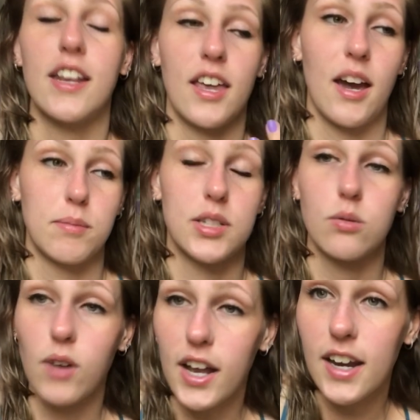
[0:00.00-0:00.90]
and like I'm
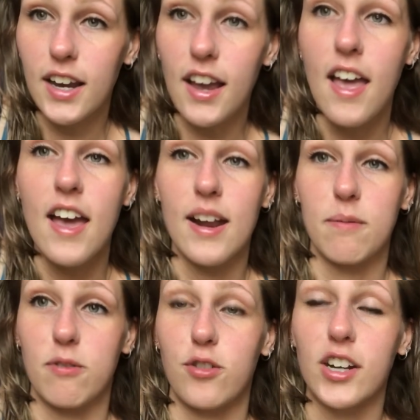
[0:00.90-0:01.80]
sweating and I'm
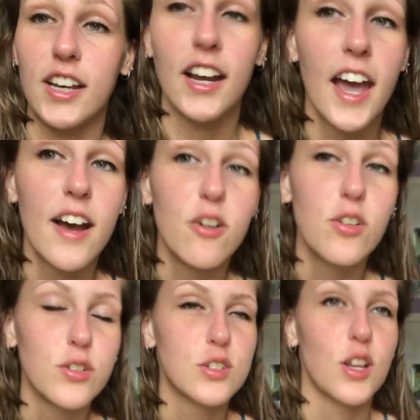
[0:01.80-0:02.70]
freaking
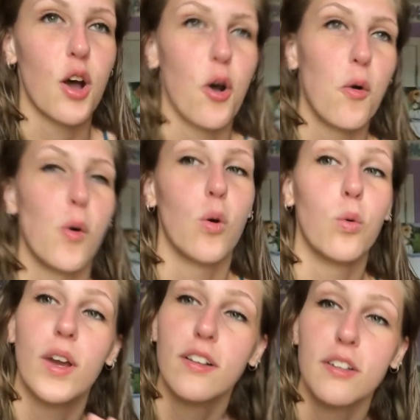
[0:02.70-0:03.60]
out so
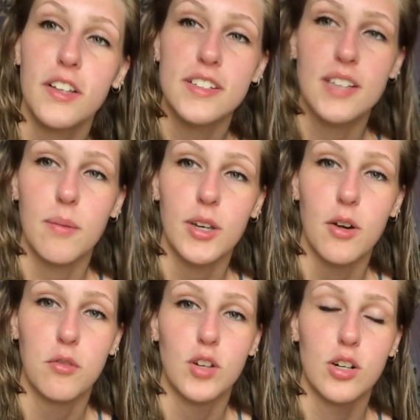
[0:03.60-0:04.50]
Will is coming
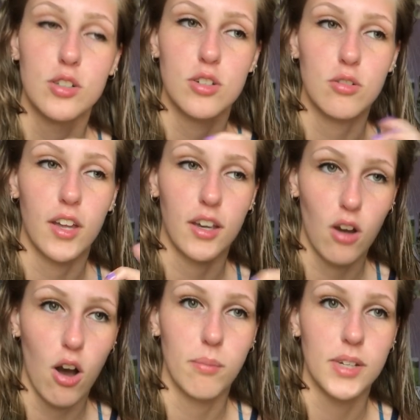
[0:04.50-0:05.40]
over to like
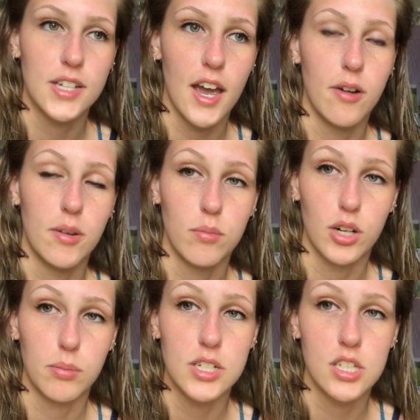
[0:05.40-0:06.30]
calm me down and
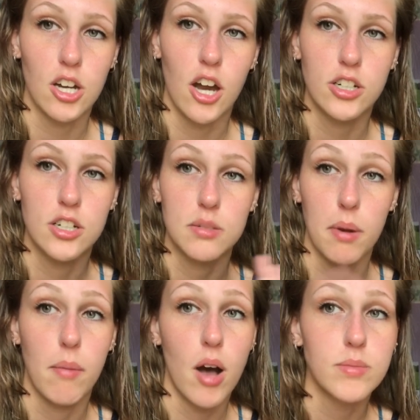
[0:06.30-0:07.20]
bring me to the doctors my
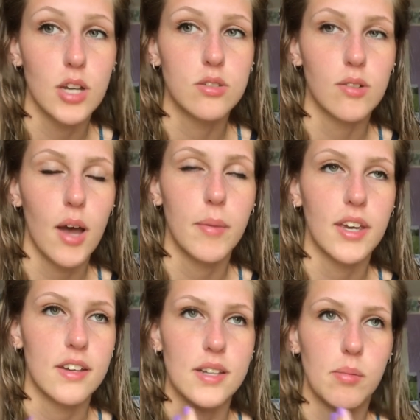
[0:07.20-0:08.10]
mom's also
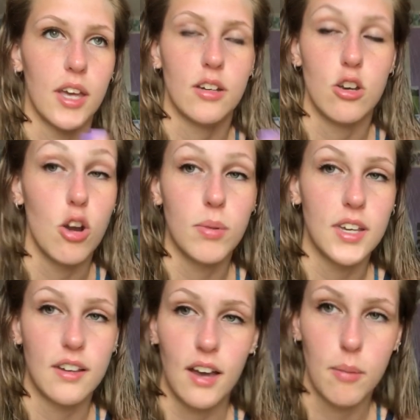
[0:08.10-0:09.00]
coming except like nobody
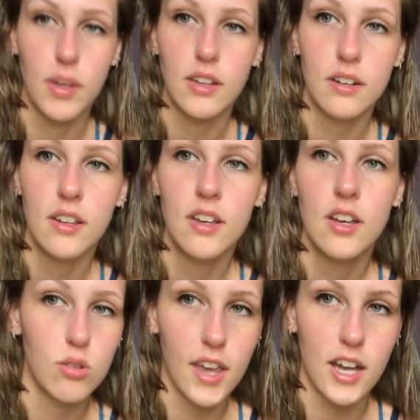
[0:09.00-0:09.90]
can come in
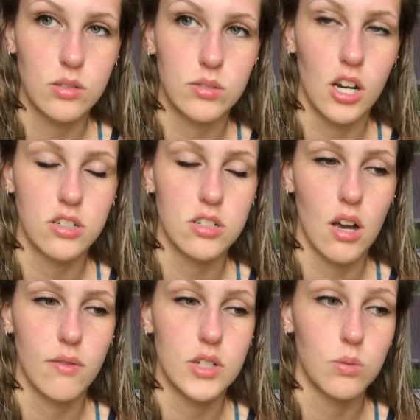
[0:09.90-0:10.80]
to the actual doctor's
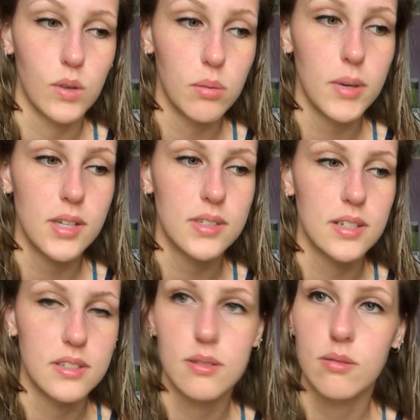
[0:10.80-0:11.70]
office with me
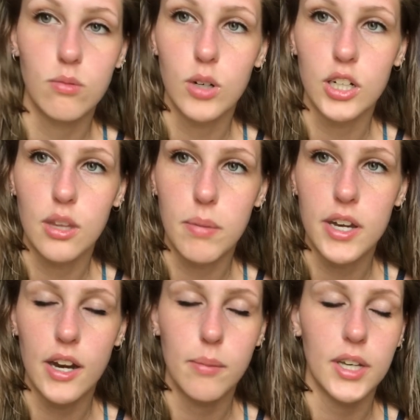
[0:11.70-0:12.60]
since we're in the
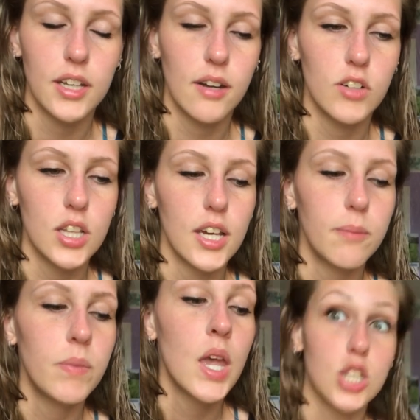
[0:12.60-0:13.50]
pandemic and
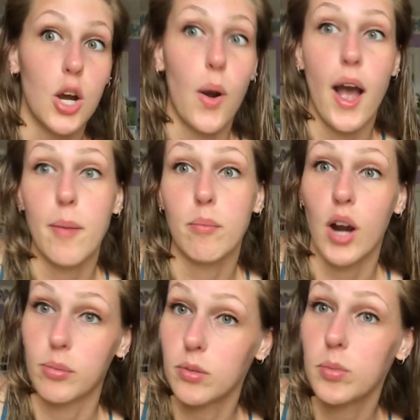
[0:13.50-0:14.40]
everything. So I'm
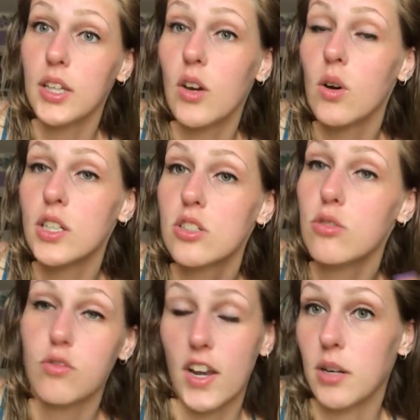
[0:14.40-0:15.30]
probably going to
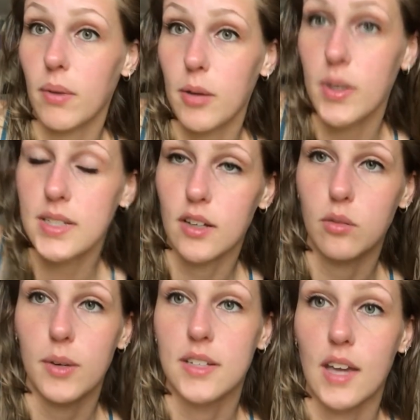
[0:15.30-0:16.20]
faint by
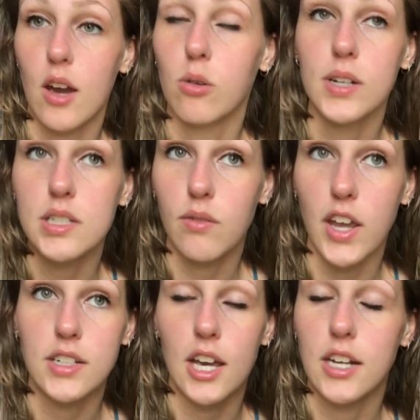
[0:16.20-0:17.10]
myself because I always
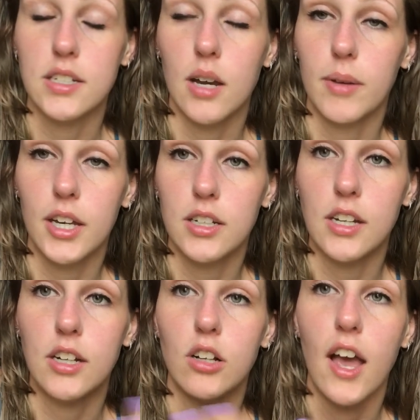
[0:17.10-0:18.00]
faint anytime I get a
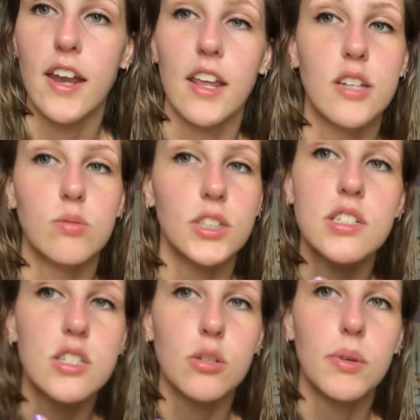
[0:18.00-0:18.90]
needle and it's really
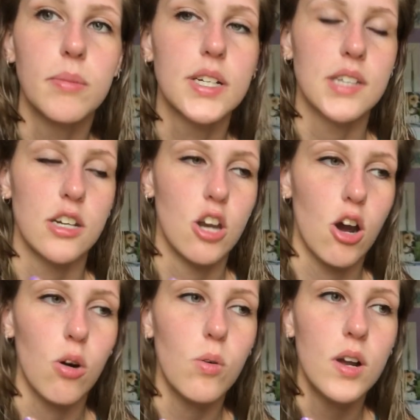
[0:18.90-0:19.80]
stupid because I
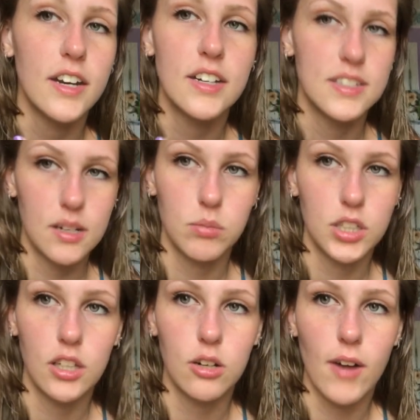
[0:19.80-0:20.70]
know that it is
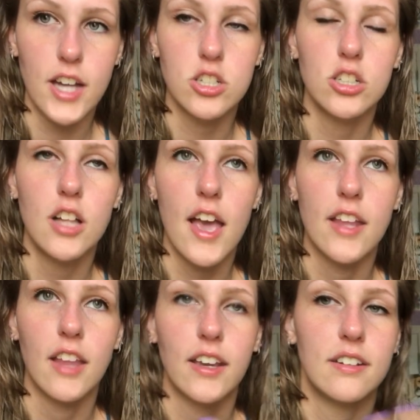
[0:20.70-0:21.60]
completely irrational
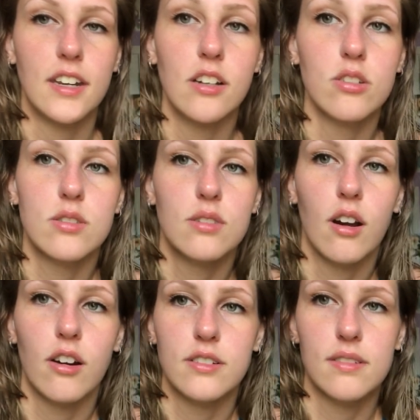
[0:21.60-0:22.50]
and needles
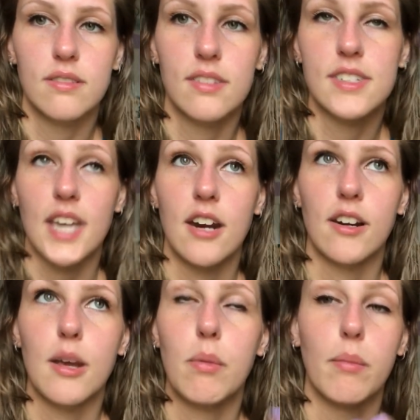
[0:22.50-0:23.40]
aren't
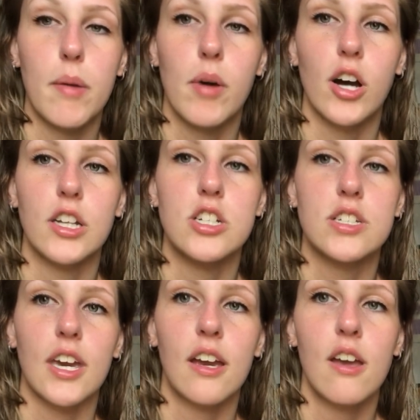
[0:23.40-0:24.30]
scary but my body
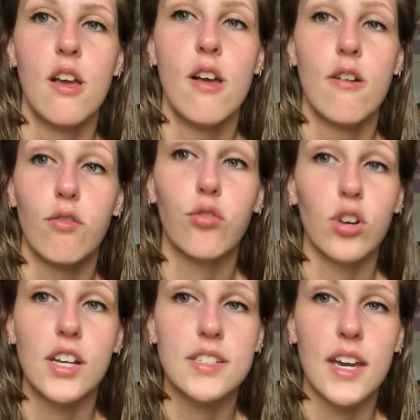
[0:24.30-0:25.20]
just like
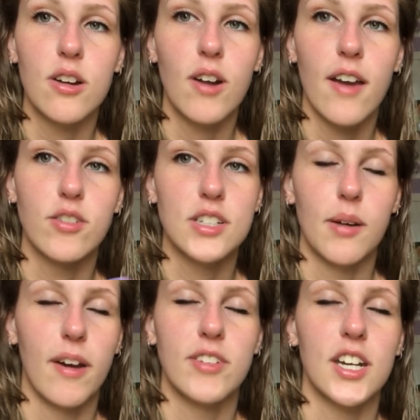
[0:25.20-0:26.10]
freaks out every
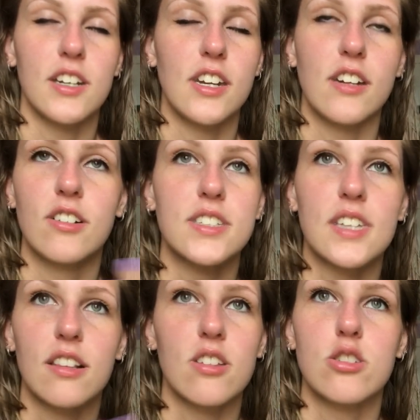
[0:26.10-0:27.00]
time I have to get a needle. It's
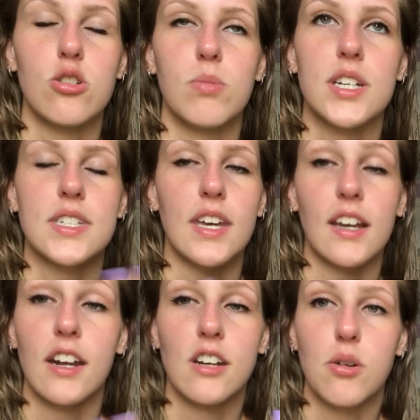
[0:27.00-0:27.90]
like the stupidest thing
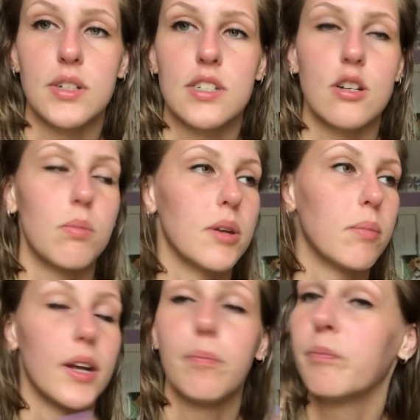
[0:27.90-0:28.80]
and I know it's stupid
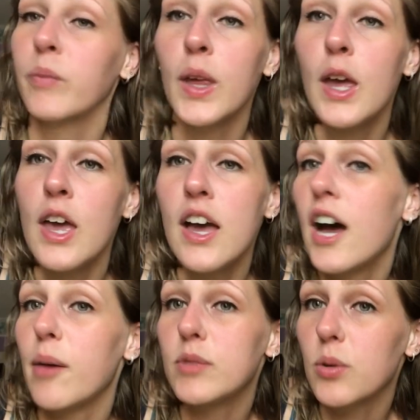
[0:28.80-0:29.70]
but
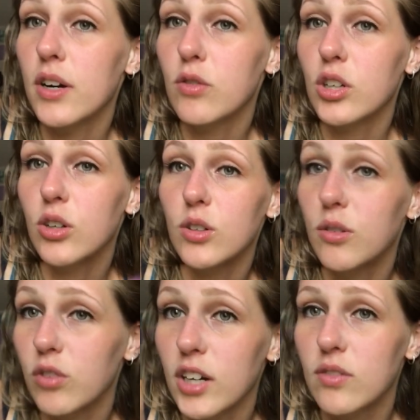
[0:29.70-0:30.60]
I'm 24 year old
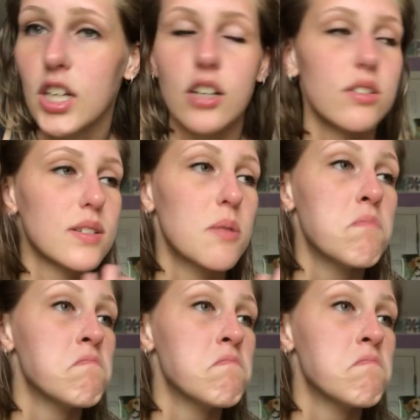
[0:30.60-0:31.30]
afraid of needles